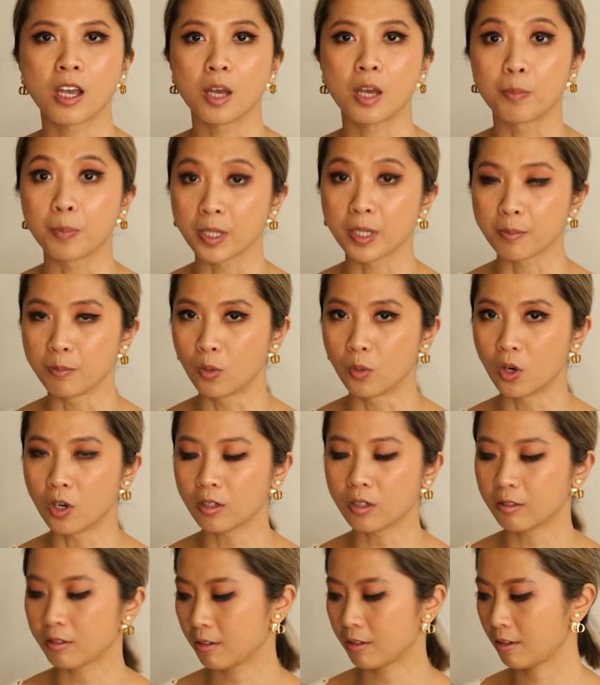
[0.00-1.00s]
a bit
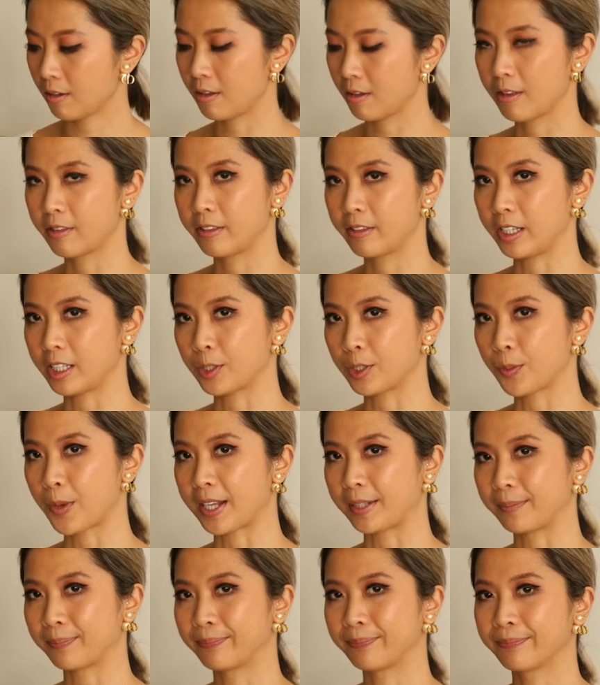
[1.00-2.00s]
more, this one.